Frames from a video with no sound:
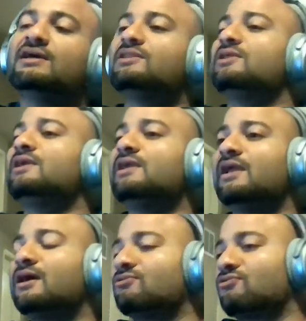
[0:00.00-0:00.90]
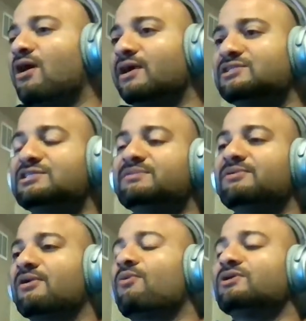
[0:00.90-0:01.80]
the raw HTTP
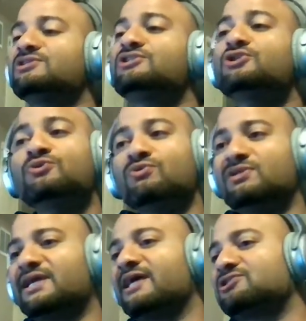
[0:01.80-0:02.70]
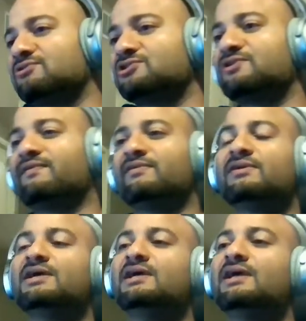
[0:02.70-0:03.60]
request to the Kestrel server.
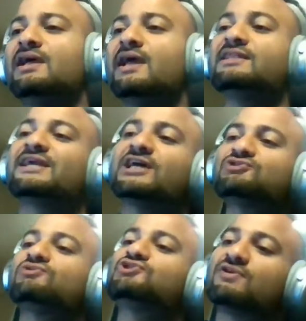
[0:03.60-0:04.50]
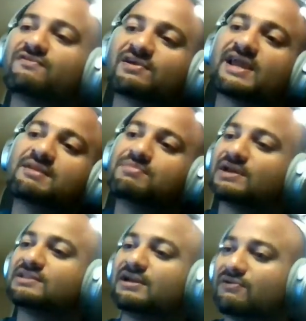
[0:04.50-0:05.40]
And the Kestrel server can
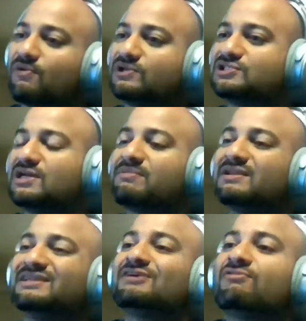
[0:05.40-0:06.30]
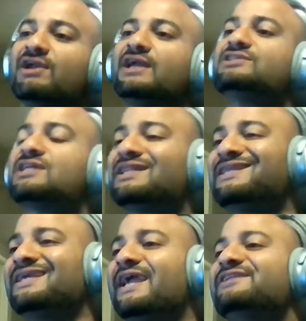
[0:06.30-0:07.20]
pick that request up, and it creates
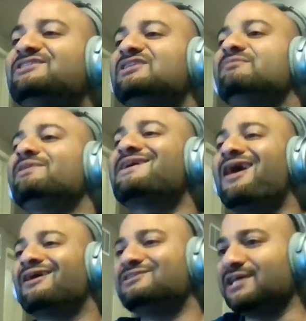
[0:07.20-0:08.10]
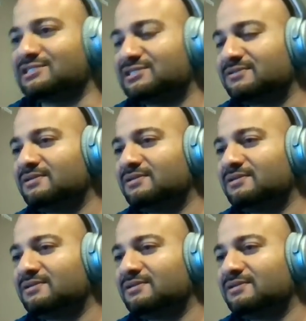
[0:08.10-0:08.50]
the HTTP context,